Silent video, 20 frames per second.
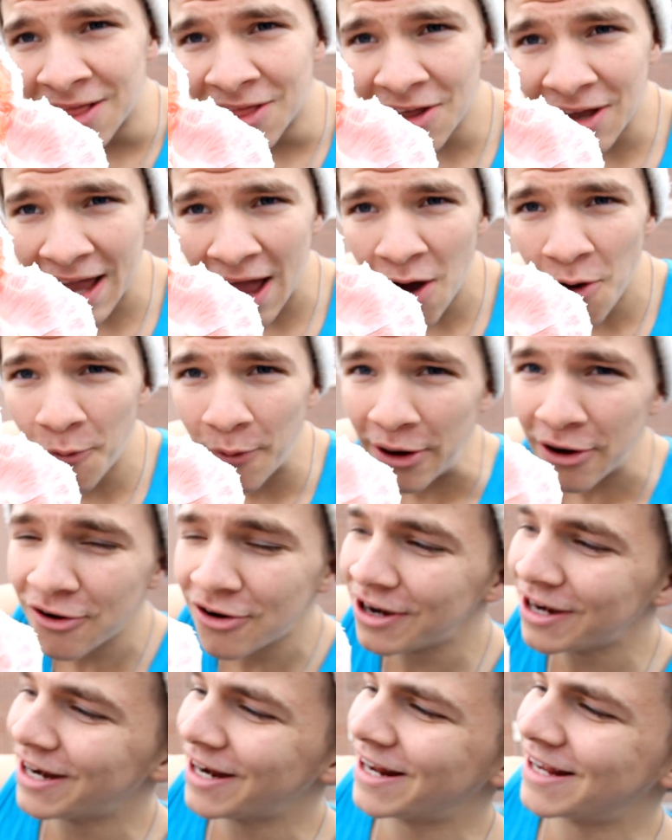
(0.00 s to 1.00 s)
Look how
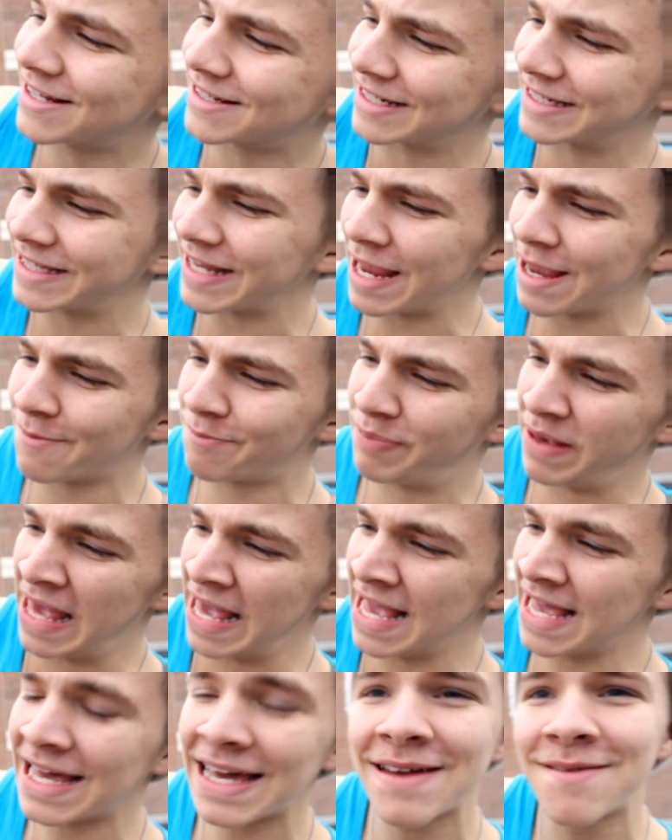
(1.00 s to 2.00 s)
weird it is. It's like
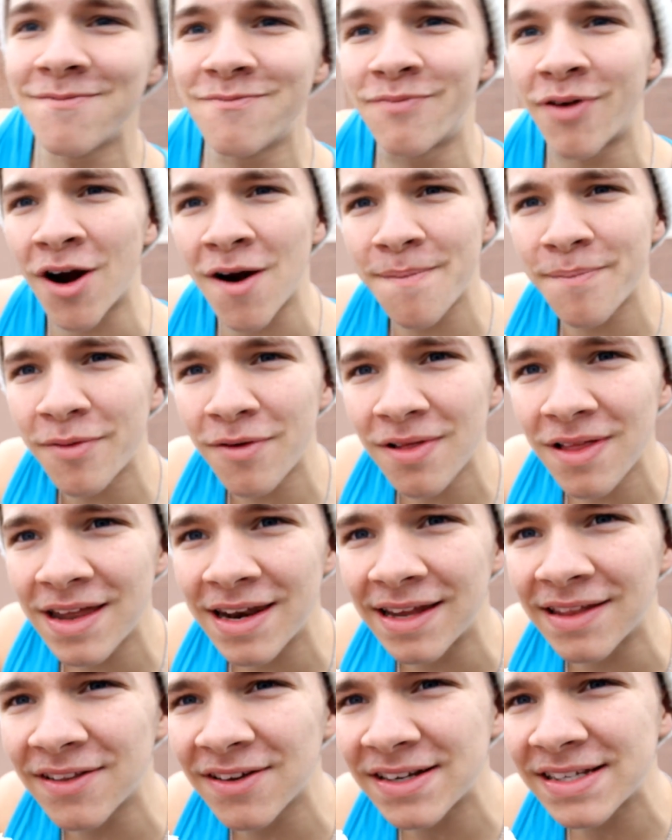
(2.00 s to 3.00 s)
pink and purple
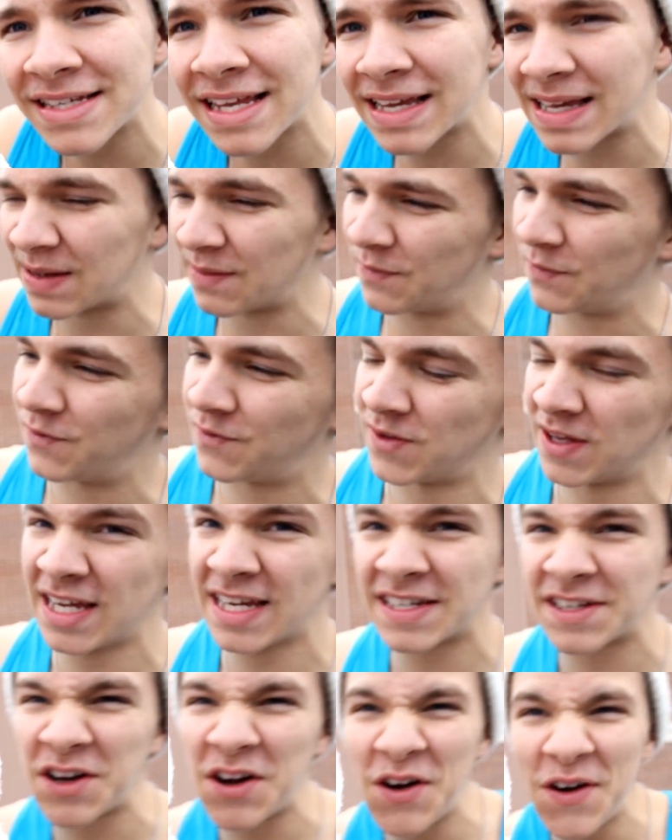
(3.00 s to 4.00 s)
and it looks like a
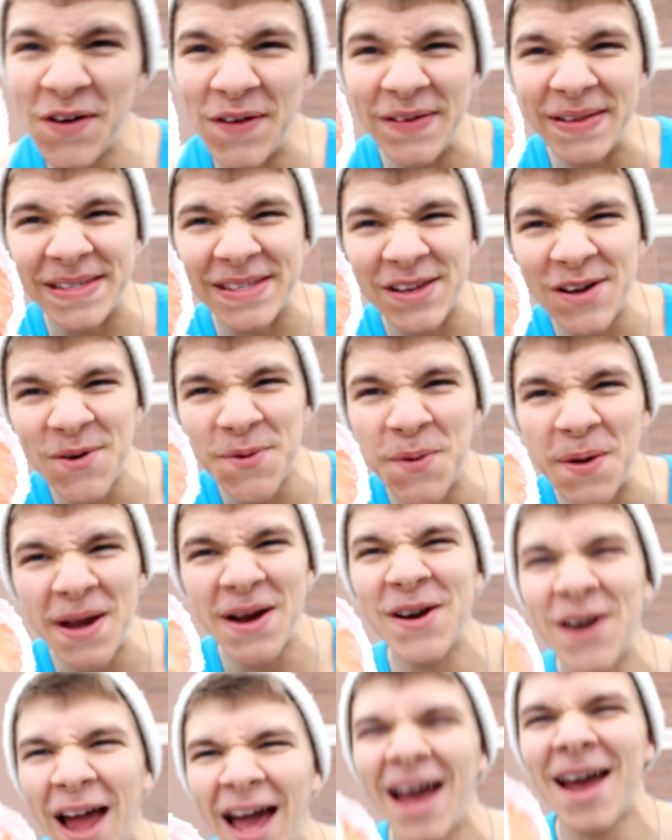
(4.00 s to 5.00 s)
fish. Oh, it's so
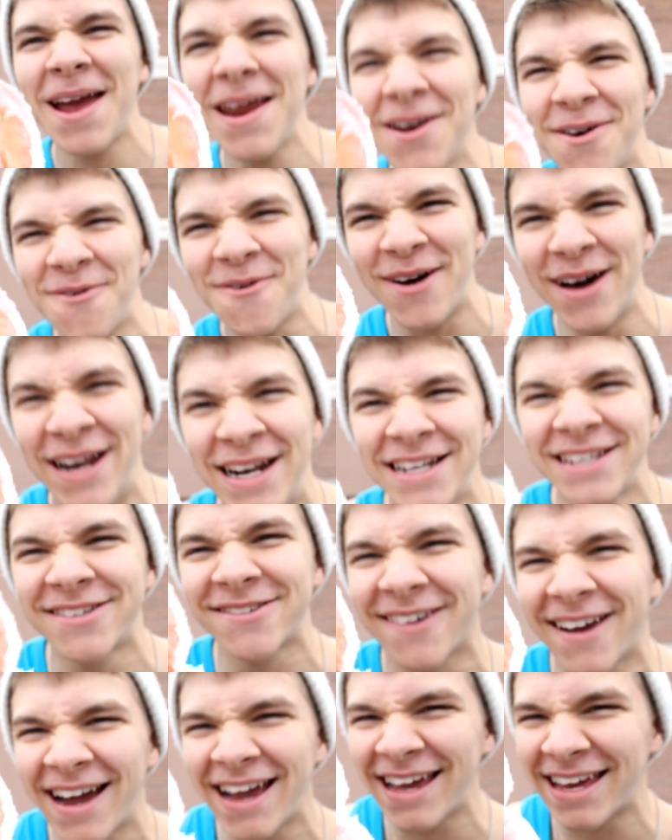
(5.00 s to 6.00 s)
weird. I don't want to
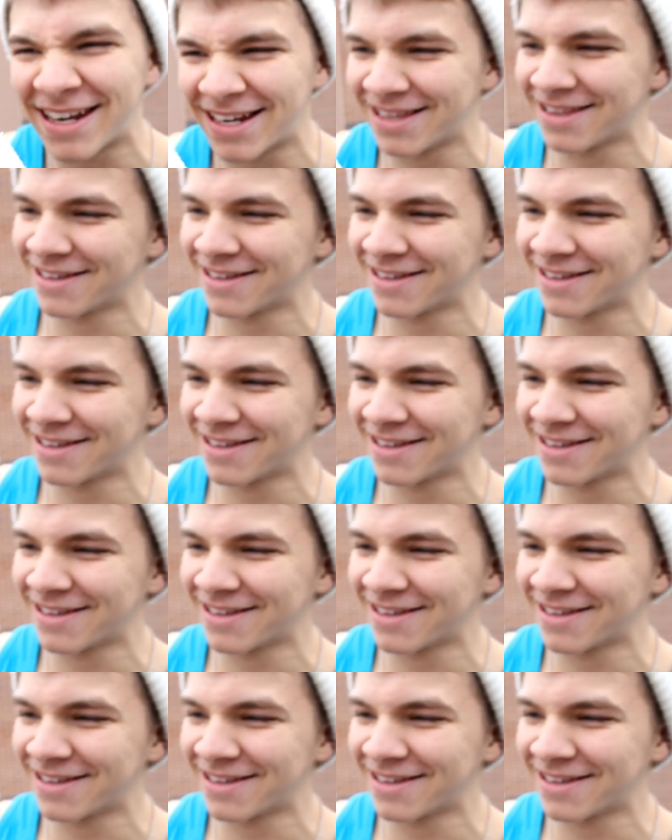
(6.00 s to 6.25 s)
try it.